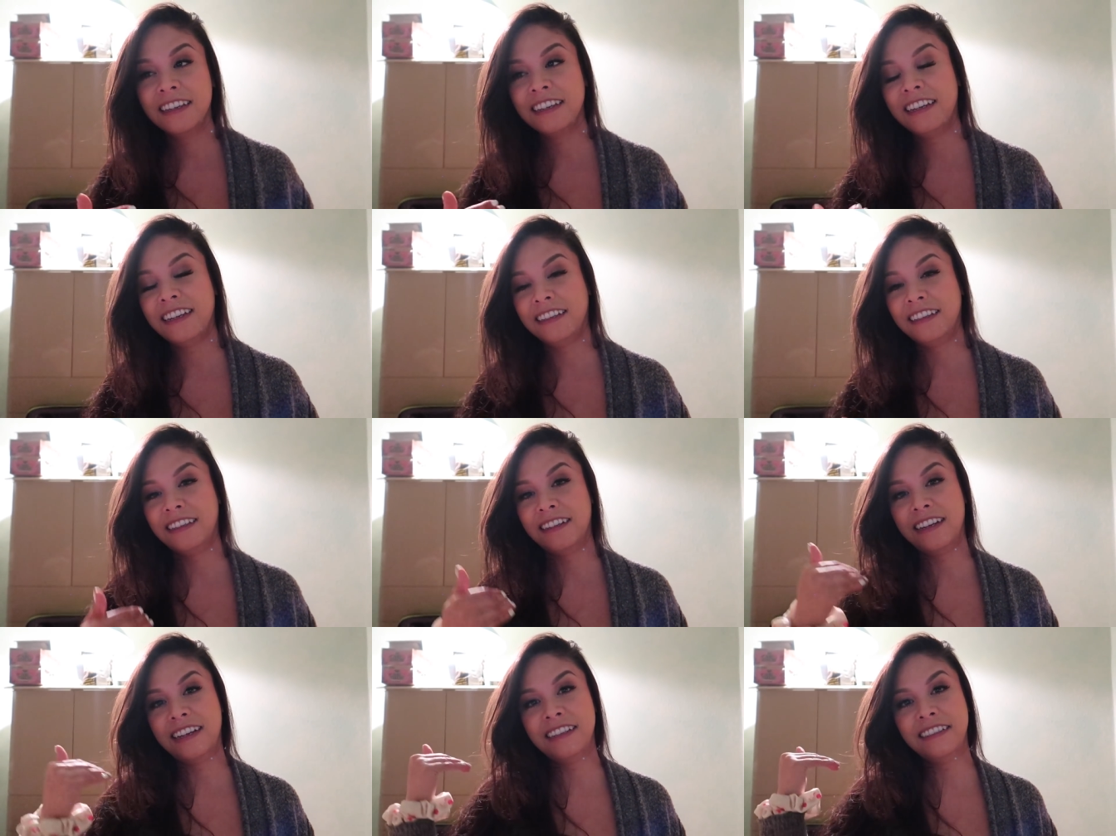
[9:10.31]

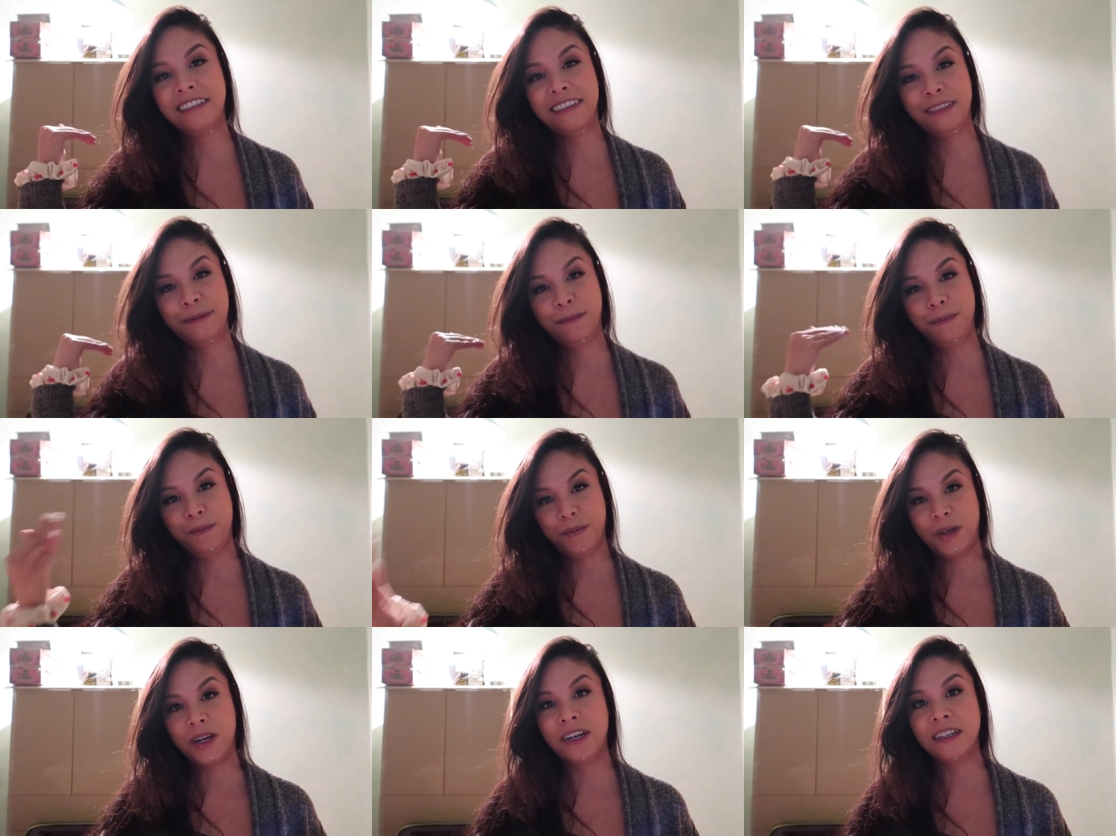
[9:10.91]
Kale and I just
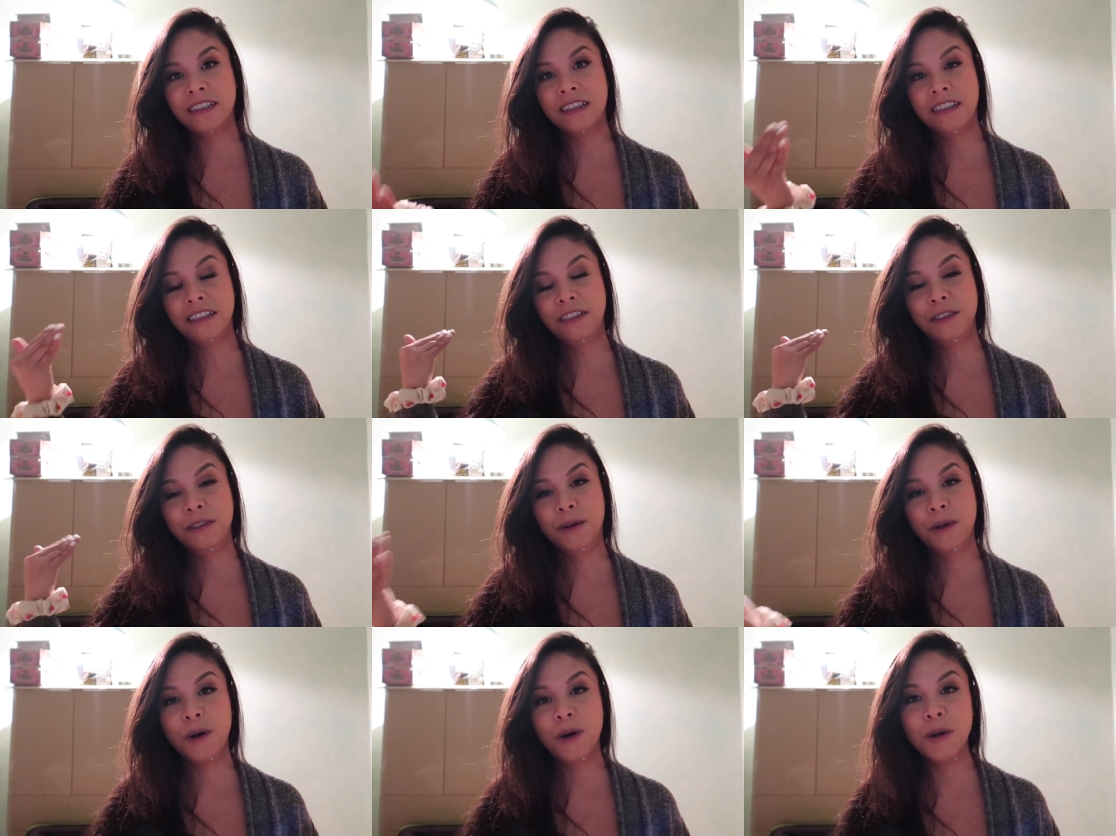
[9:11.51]
bought a
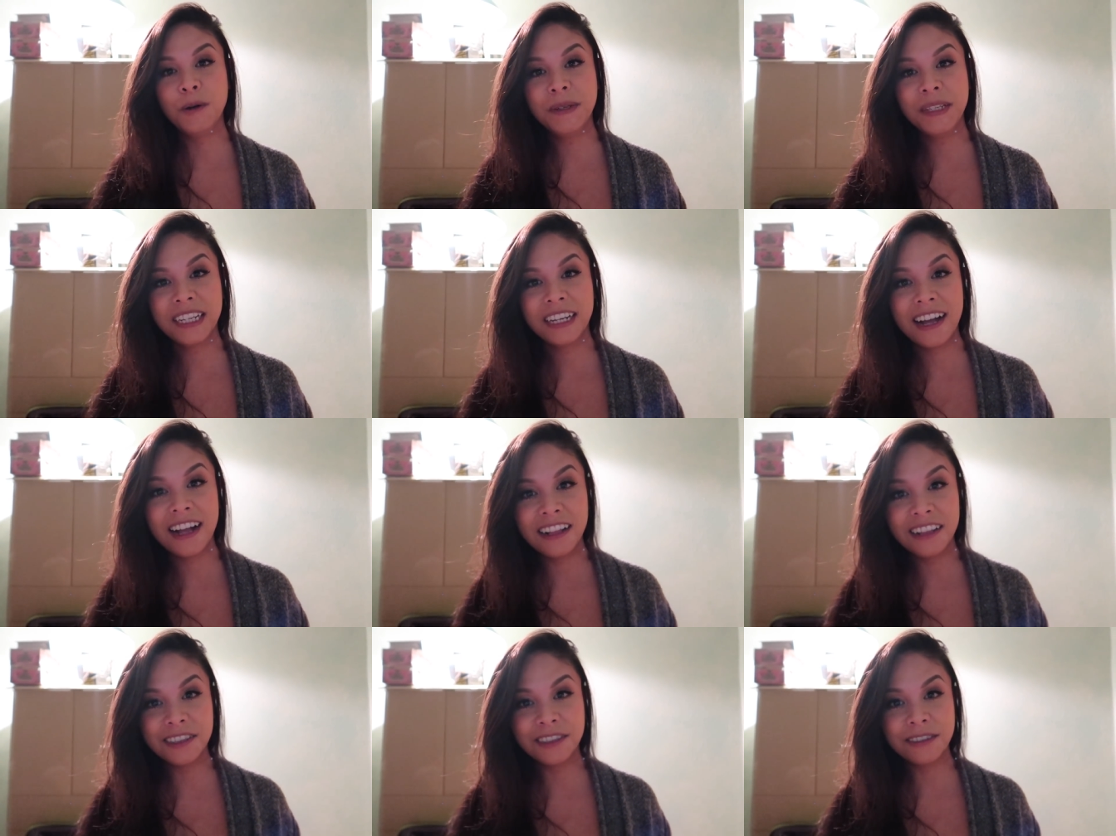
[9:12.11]
new home in
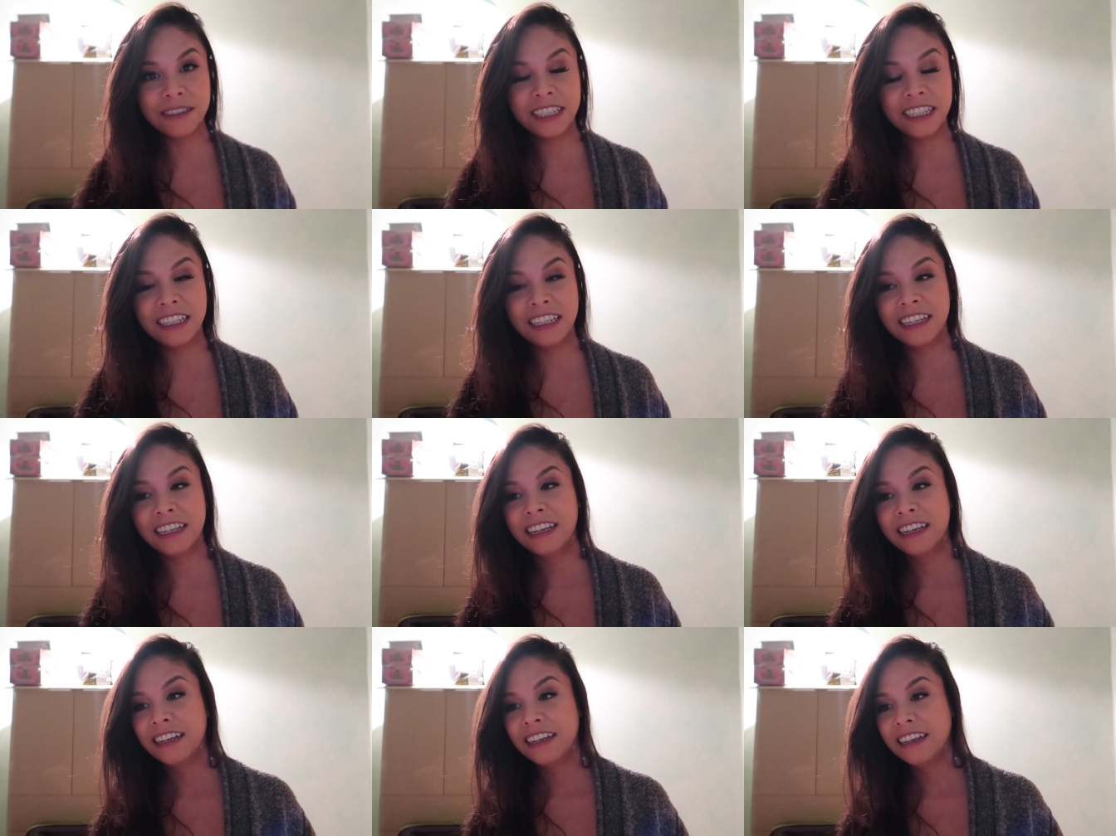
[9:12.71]
Calgary